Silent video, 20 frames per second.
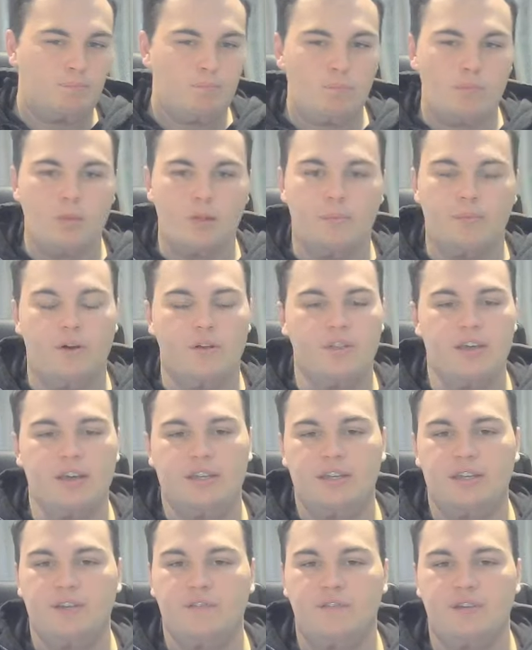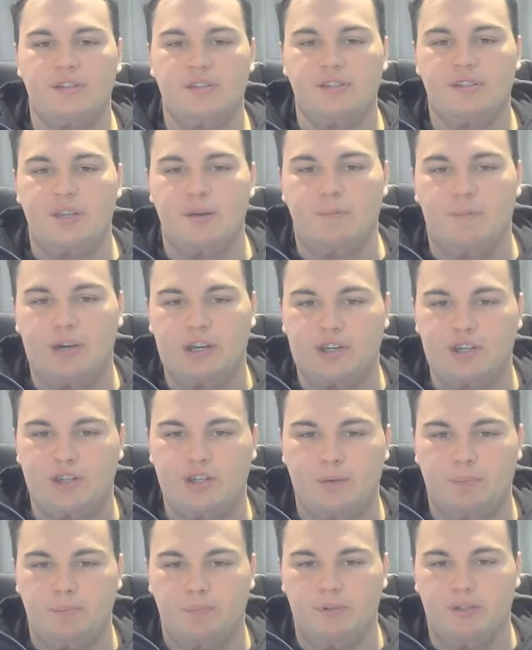I'm not that convinced that Mike
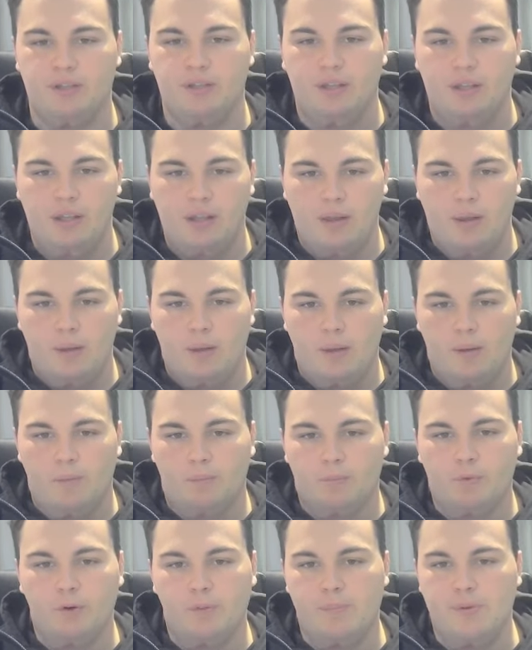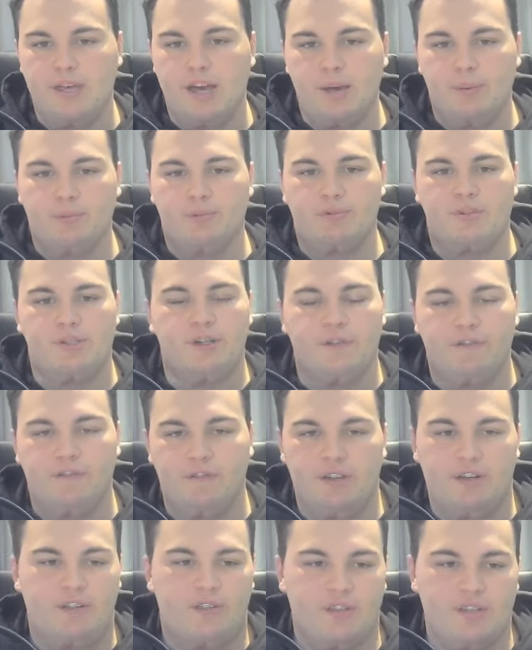Shipman will be able to
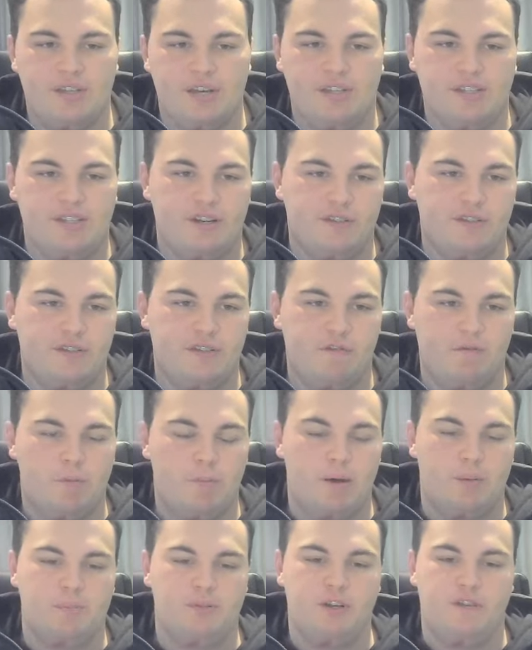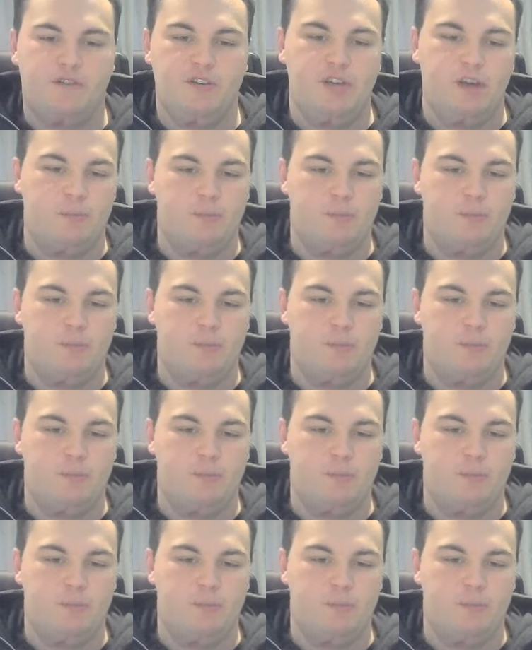defend the takedowns of Imam Shafi.